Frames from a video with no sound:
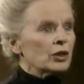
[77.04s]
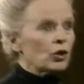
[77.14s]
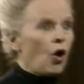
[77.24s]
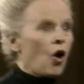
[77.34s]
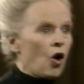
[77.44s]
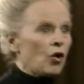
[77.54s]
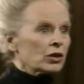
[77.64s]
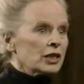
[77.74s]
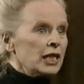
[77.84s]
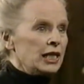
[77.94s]

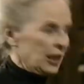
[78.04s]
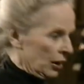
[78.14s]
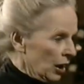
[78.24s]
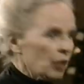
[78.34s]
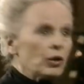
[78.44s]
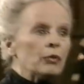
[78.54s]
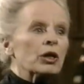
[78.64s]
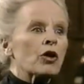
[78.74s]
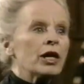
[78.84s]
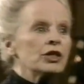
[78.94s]
call Nina? We
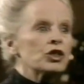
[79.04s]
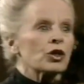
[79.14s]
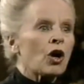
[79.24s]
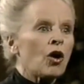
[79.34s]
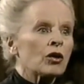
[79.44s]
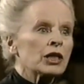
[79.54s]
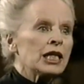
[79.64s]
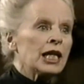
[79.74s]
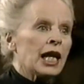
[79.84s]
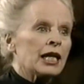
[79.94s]
were going to call
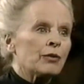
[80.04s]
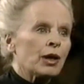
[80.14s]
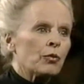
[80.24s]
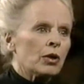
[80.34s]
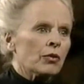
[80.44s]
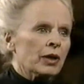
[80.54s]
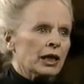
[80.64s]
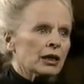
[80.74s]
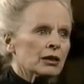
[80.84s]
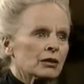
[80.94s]
Nina anyway, weren't
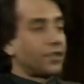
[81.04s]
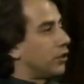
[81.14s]
we? That's a